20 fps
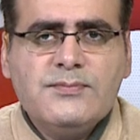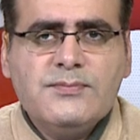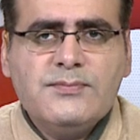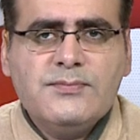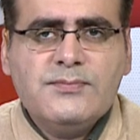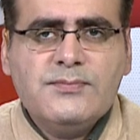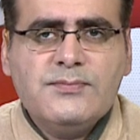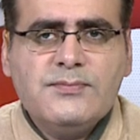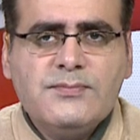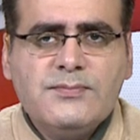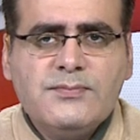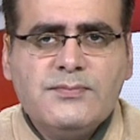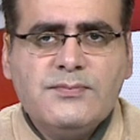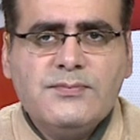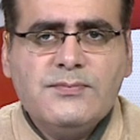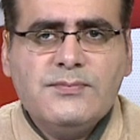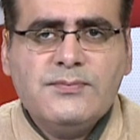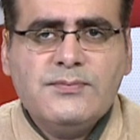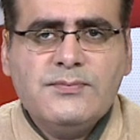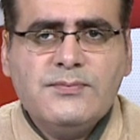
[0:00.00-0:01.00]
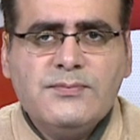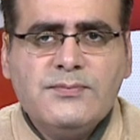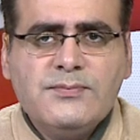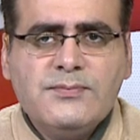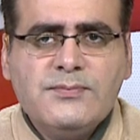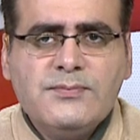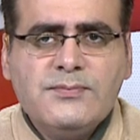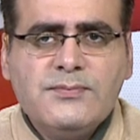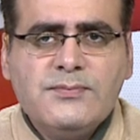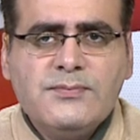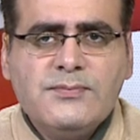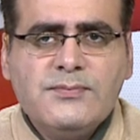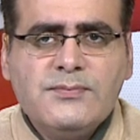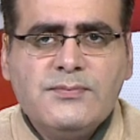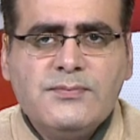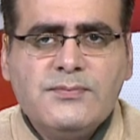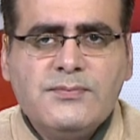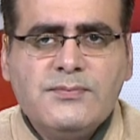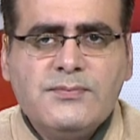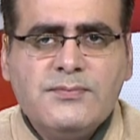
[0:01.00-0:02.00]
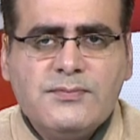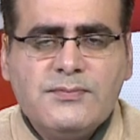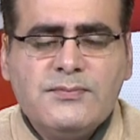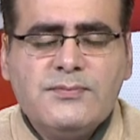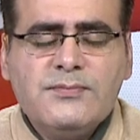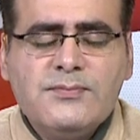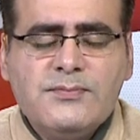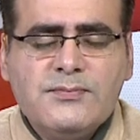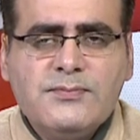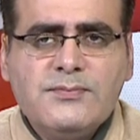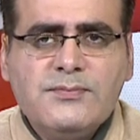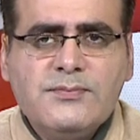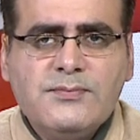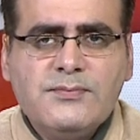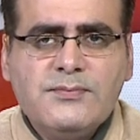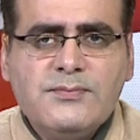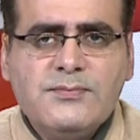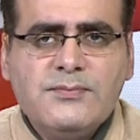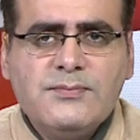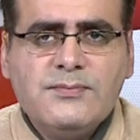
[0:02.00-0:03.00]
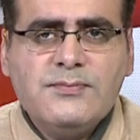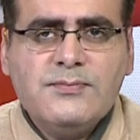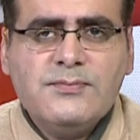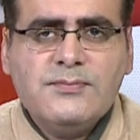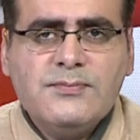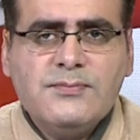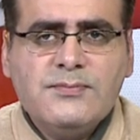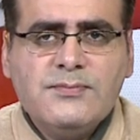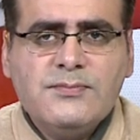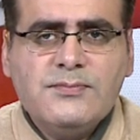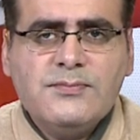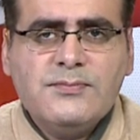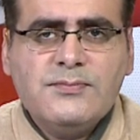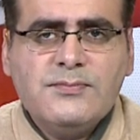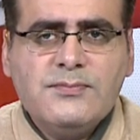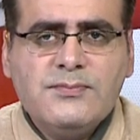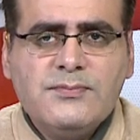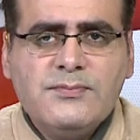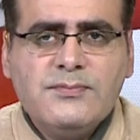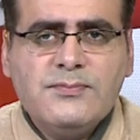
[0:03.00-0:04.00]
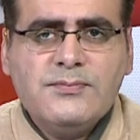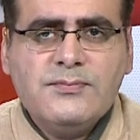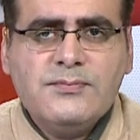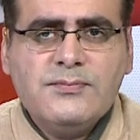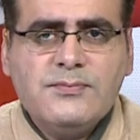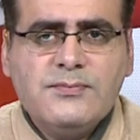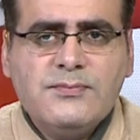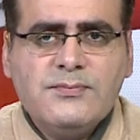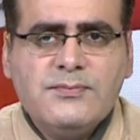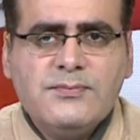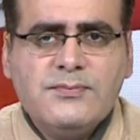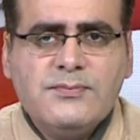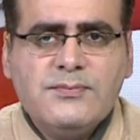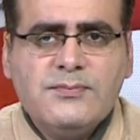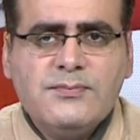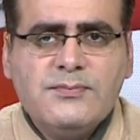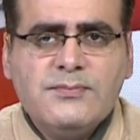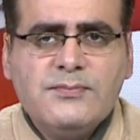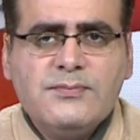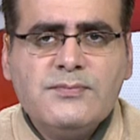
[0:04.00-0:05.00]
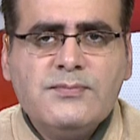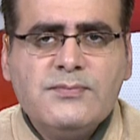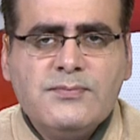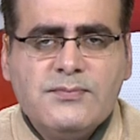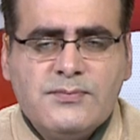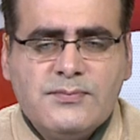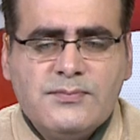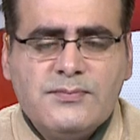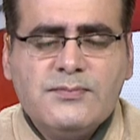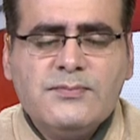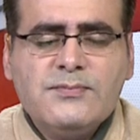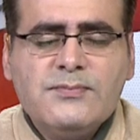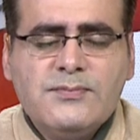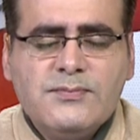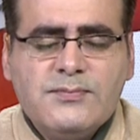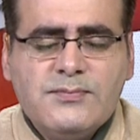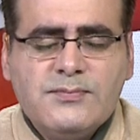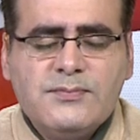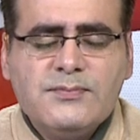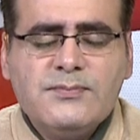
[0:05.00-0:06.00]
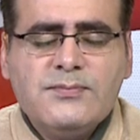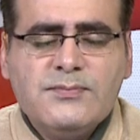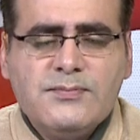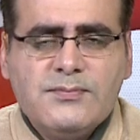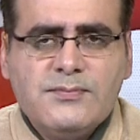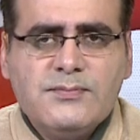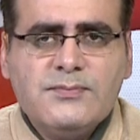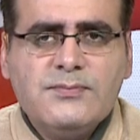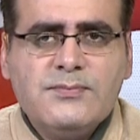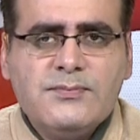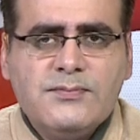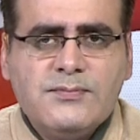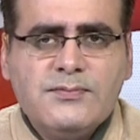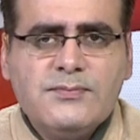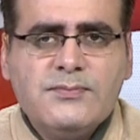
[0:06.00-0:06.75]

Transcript: (silent)